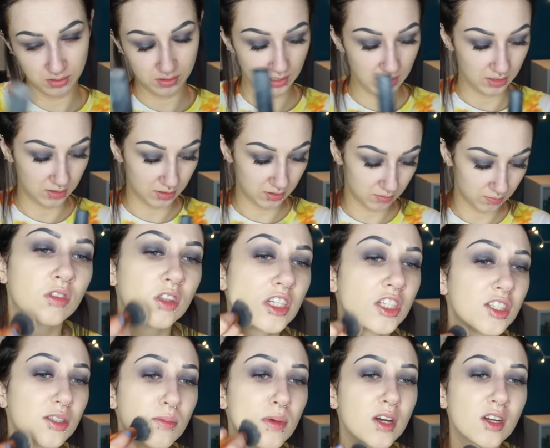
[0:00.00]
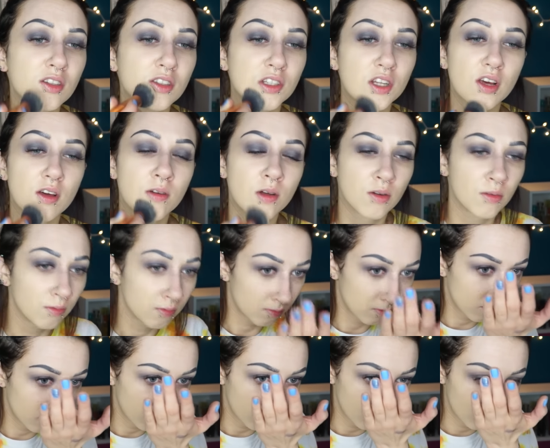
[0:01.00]
Yes. This smells
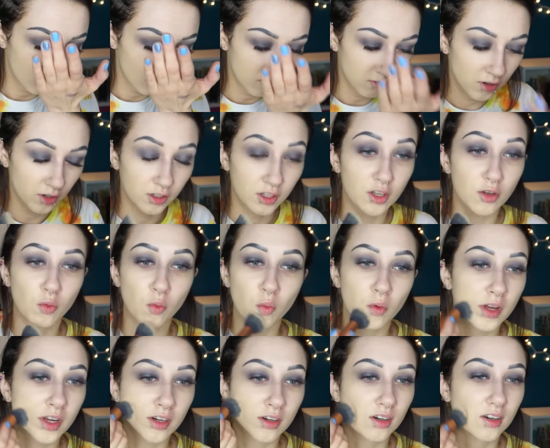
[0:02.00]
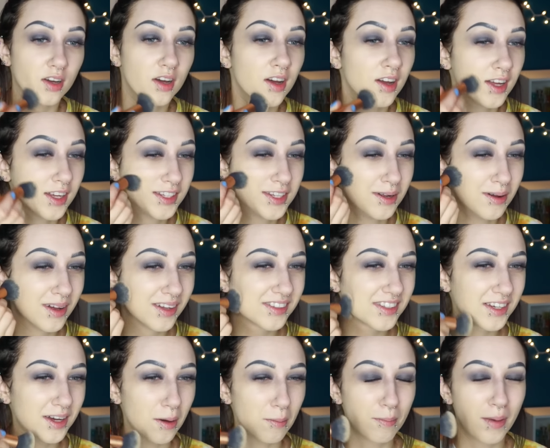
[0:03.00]
fucking weird. It smells
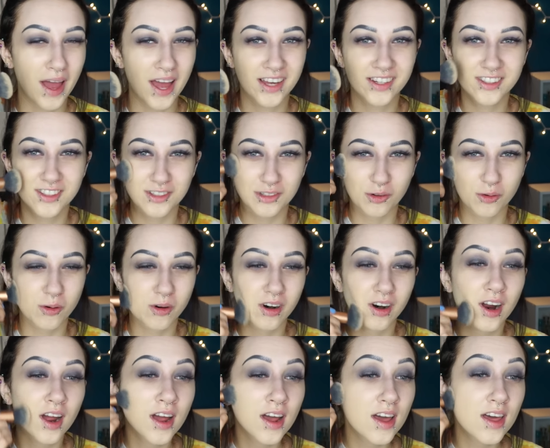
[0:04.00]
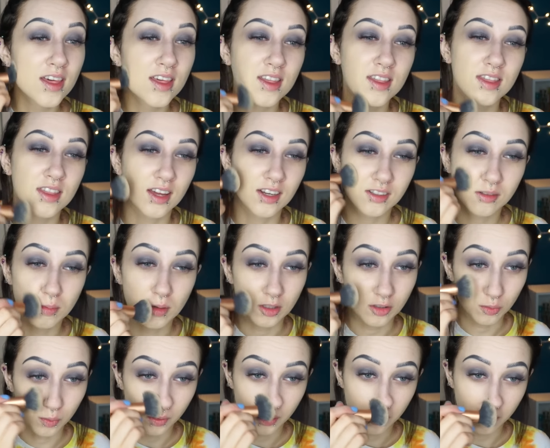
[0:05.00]
like a pet store. That
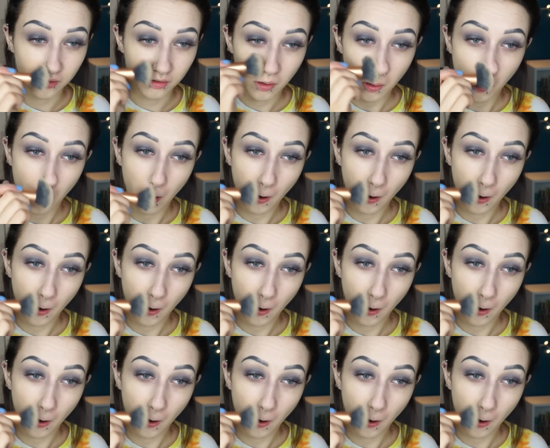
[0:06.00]
smells weird.